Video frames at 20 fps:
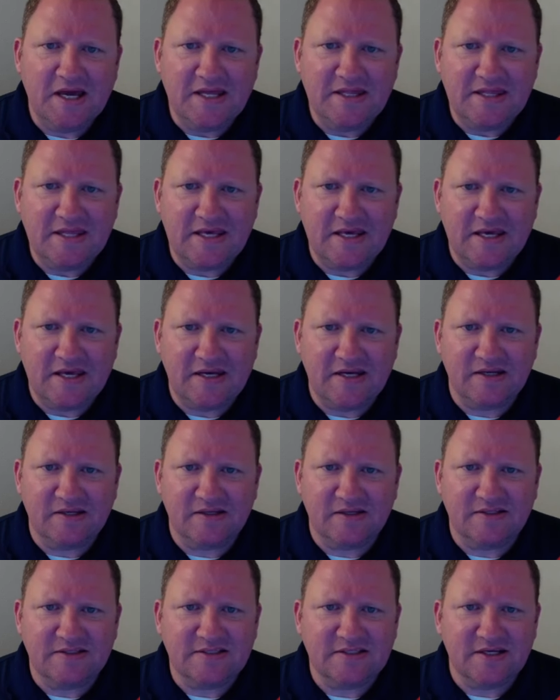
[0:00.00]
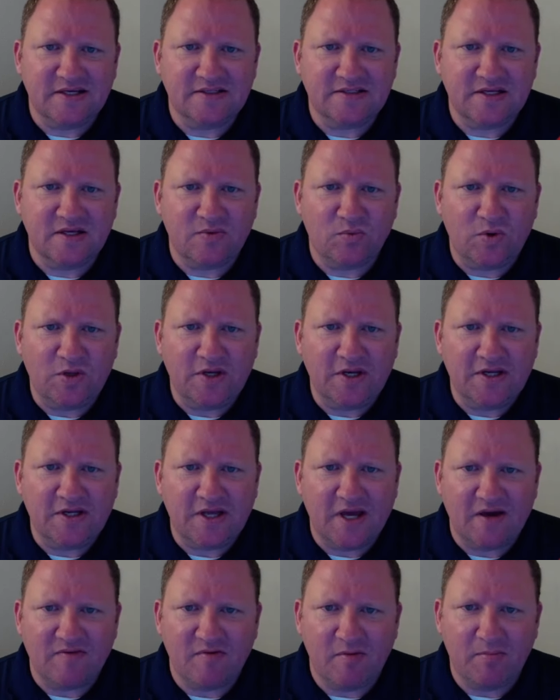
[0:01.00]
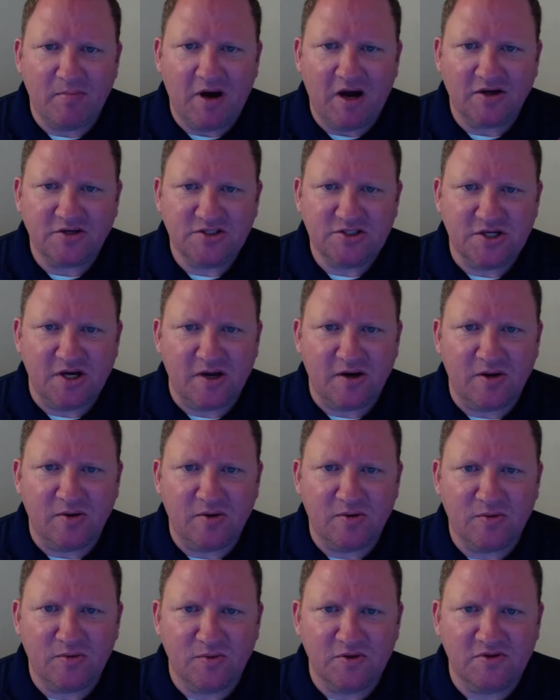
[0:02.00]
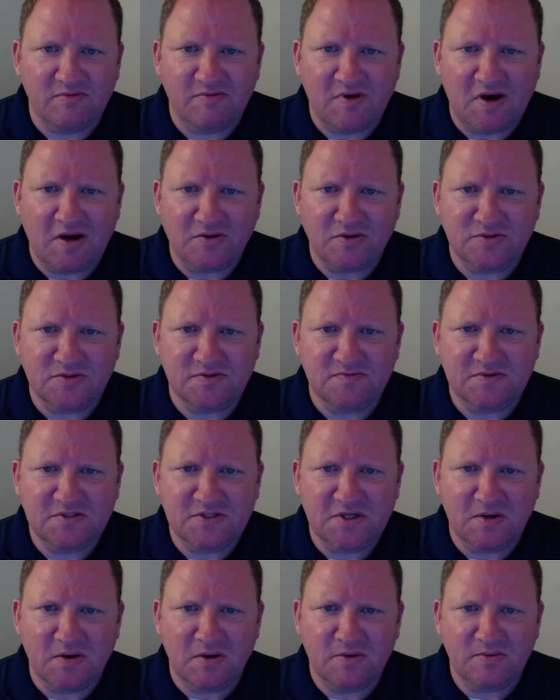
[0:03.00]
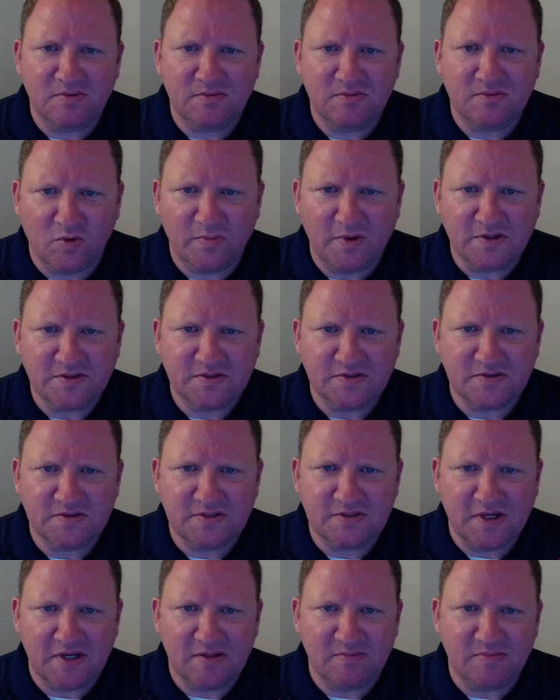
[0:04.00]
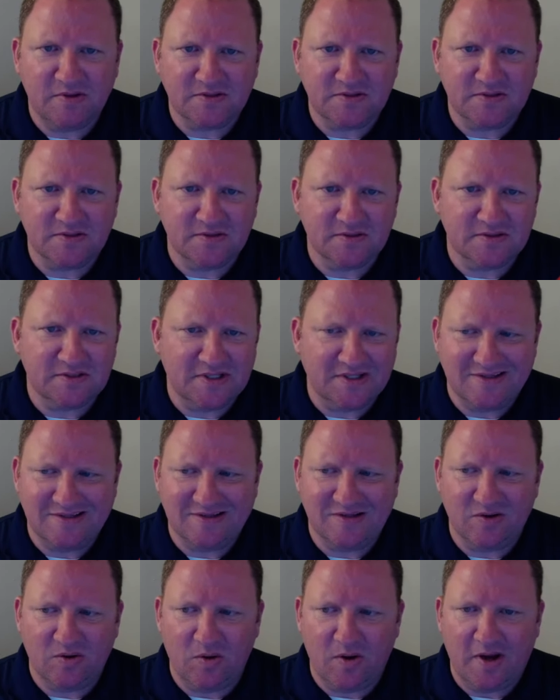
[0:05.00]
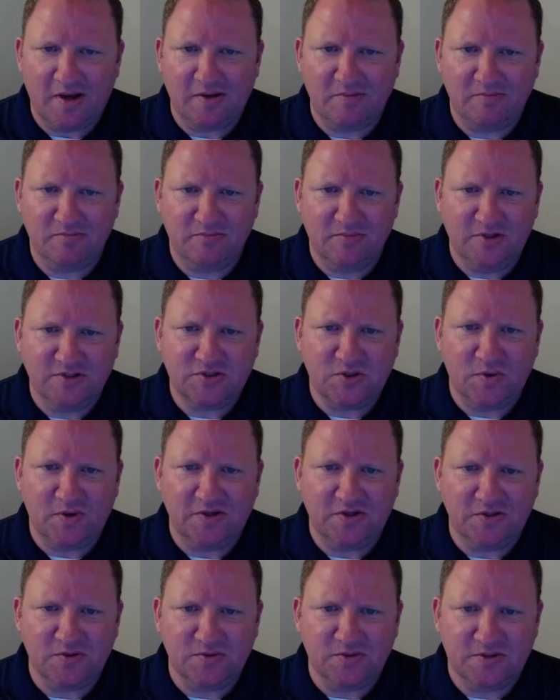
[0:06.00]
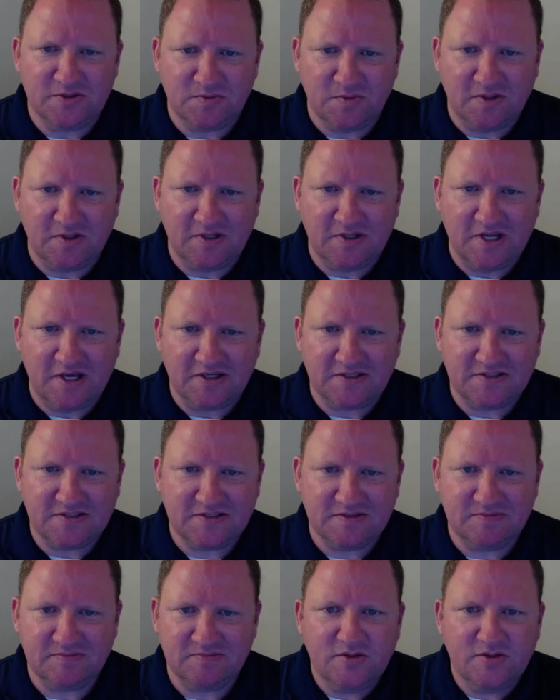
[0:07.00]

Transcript: And then it says that we need to have a box shadow with the values of 0, 4 pixels, 8 pixels, and then gray. Let's go ahead and do this one next.